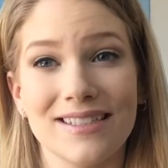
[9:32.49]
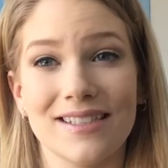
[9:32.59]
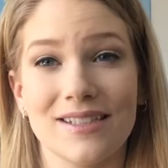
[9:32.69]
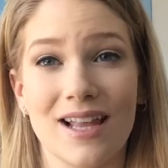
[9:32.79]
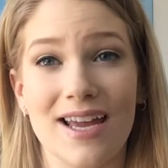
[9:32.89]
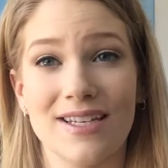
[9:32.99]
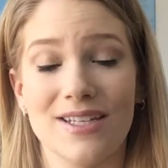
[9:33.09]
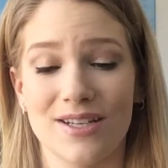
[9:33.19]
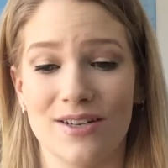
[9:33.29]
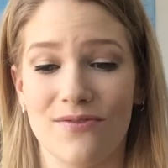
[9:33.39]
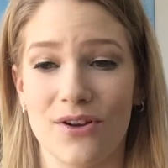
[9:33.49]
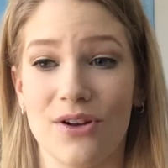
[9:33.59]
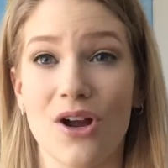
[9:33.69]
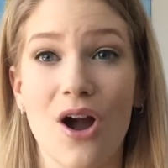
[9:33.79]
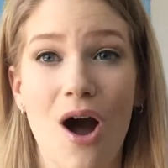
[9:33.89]
like for you
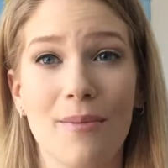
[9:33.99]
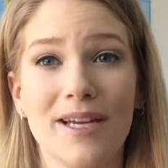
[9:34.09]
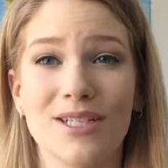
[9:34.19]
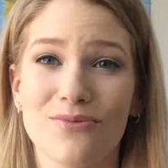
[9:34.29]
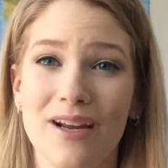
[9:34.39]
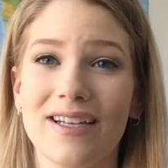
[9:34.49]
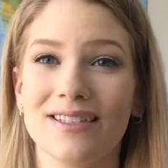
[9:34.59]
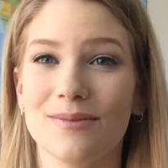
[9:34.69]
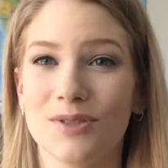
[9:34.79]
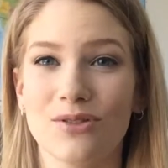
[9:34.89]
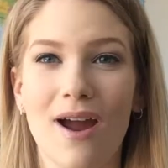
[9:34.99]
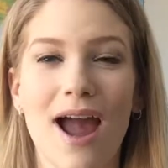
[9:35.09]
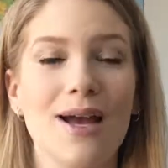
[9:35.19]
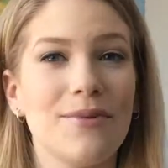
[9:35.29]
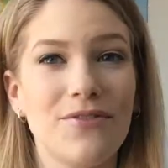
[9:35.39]
to comment, rate, subscribe.